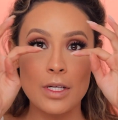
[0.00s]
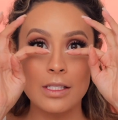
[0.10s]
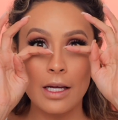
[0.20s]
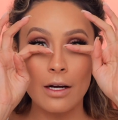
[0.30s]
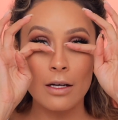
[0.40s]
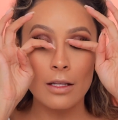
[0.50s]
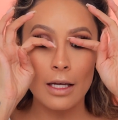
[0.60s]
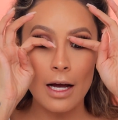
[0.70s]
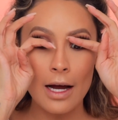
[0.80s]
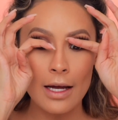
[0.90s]
mascara,
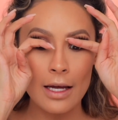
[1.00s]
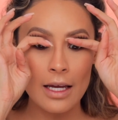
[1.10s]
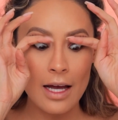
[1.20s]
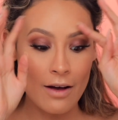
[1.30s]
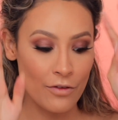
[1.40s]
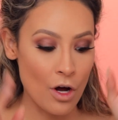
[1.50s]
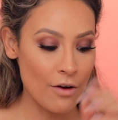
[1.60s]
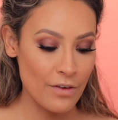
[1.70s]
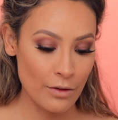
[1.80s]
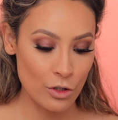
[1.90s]
like I have
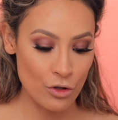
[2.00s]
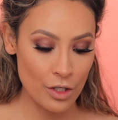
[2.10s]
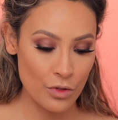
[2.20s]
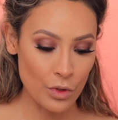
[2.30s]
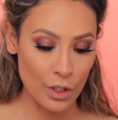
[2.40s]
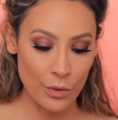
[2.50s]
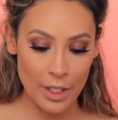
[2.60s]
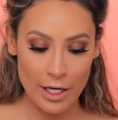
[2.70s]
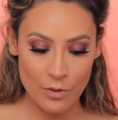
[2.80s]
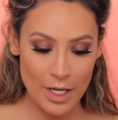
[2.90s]
not found a drugstore lower
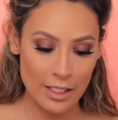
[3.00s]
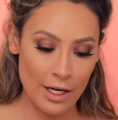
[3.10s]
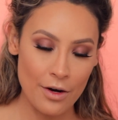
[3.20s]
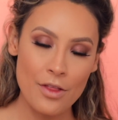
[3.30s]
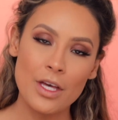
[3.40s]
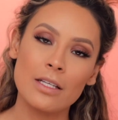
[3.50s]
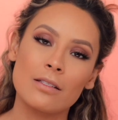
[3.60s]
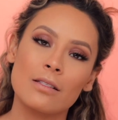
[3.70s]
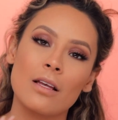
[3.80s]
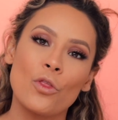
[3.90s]
lash mascara that
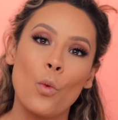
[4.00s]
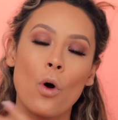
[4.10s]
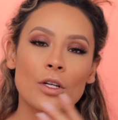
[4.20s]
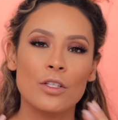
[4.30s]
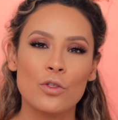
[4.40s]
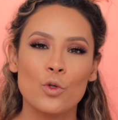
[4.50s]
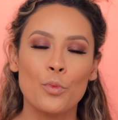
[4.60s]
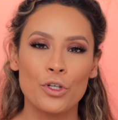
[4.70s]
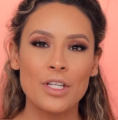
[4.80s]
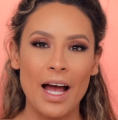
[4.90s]
is, the wand is
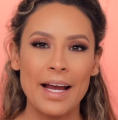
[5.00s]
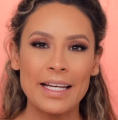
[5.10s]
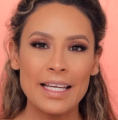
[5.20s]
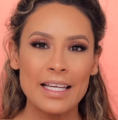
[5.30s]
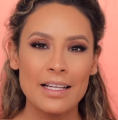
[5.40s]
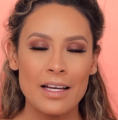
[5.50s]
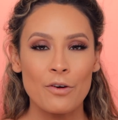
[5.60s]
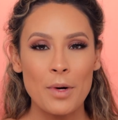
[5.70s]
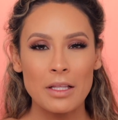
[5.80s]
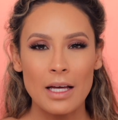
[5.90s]
super tiny
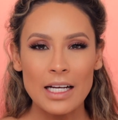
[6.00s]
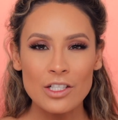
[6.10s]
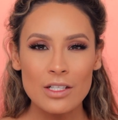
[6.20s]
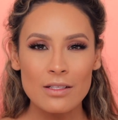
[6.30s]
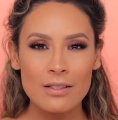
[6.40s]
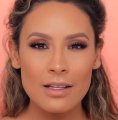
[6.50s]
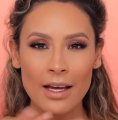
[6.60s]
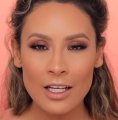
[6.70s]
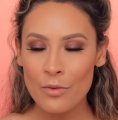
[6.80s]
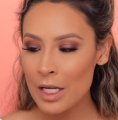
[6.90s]
for my lashes. Does
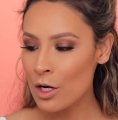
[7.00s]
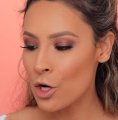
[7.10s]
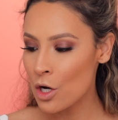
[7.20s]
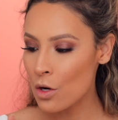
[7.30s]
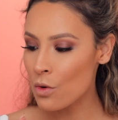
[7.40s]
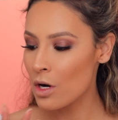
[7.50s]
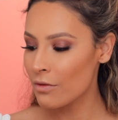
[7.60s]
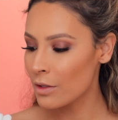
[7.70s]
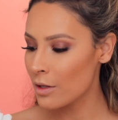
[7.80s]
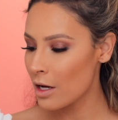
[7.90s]
anybody know of
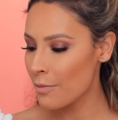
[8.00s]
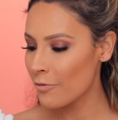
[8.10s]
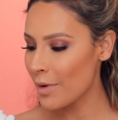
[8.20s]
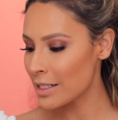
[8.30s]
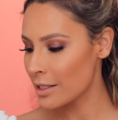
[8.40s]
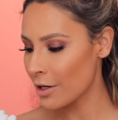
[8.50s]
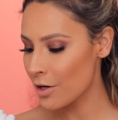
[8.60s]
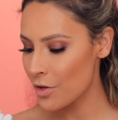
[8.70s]
a mascara